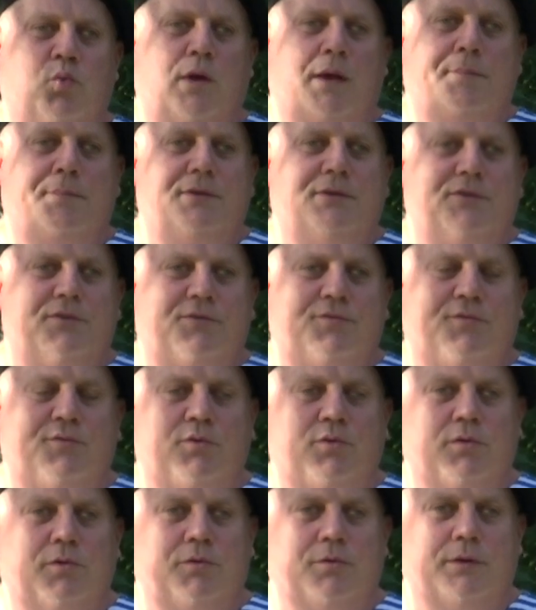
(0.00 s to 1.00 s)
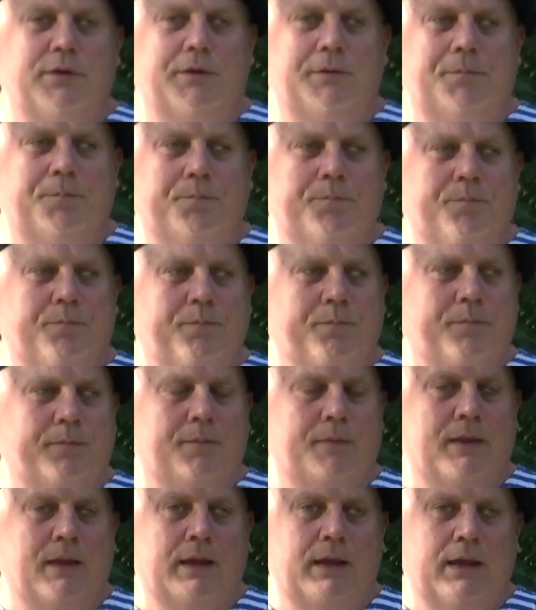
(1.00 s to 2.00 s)
weapons for
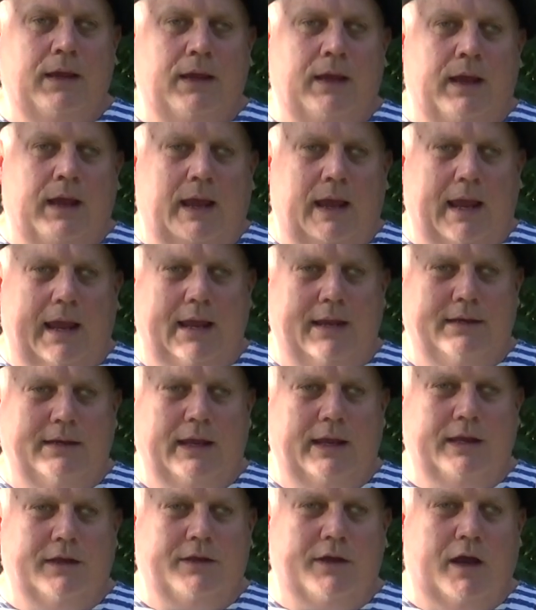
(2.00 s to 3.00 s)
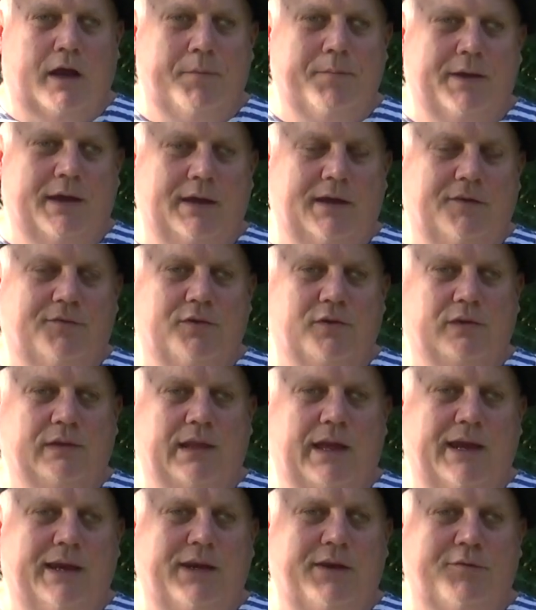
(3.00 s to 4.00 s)
hand-to-hand combat. If you're
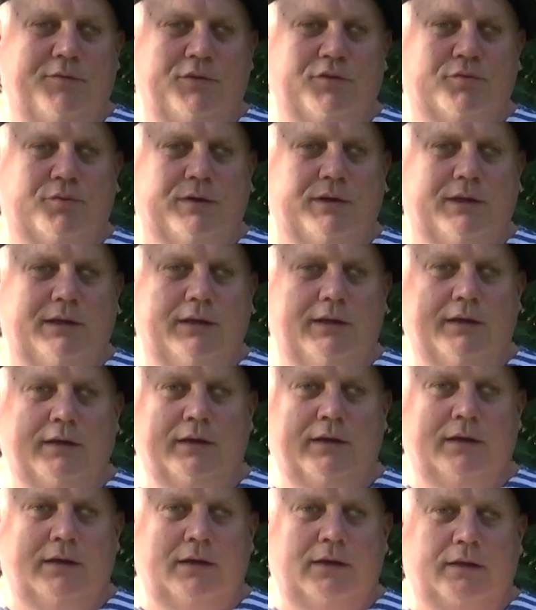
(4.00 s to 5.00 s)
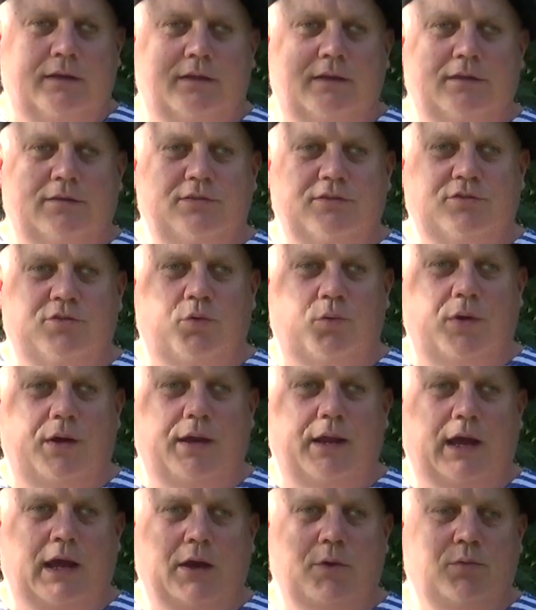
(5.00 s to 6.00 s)
light infantry, this is the
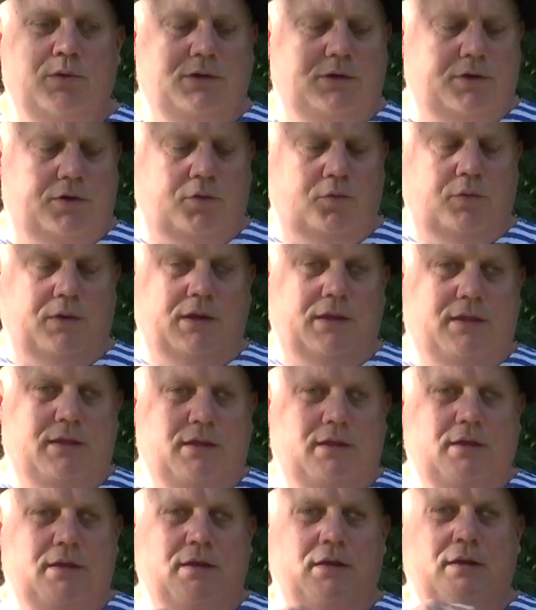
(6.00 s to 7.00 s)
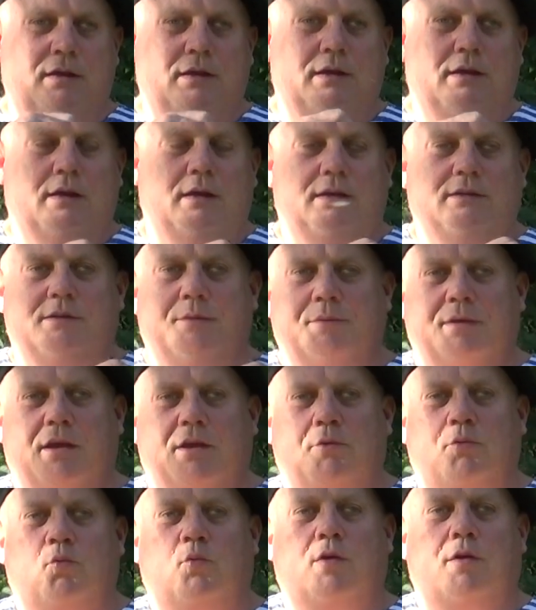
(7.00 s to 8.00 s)
one I would go with. Something
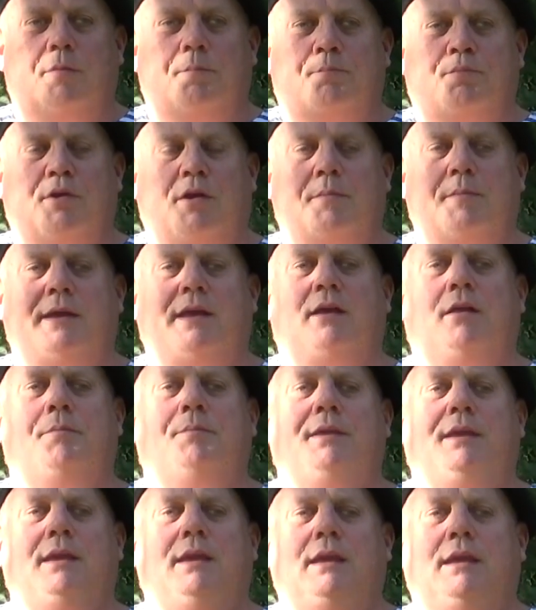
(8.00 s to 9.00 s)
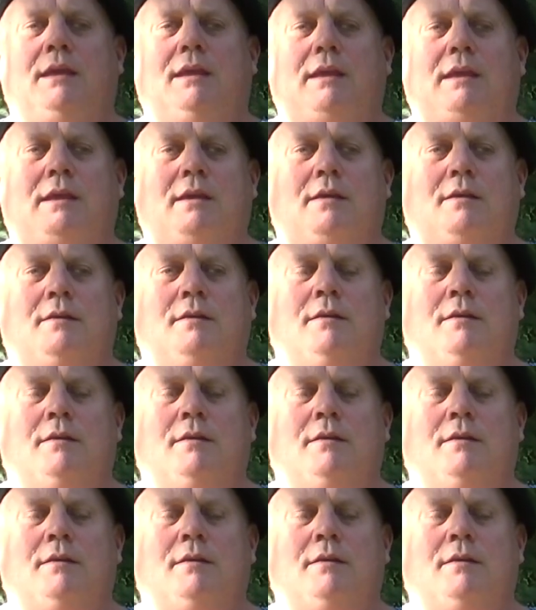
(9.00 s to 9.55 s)
I'd put on my LBE,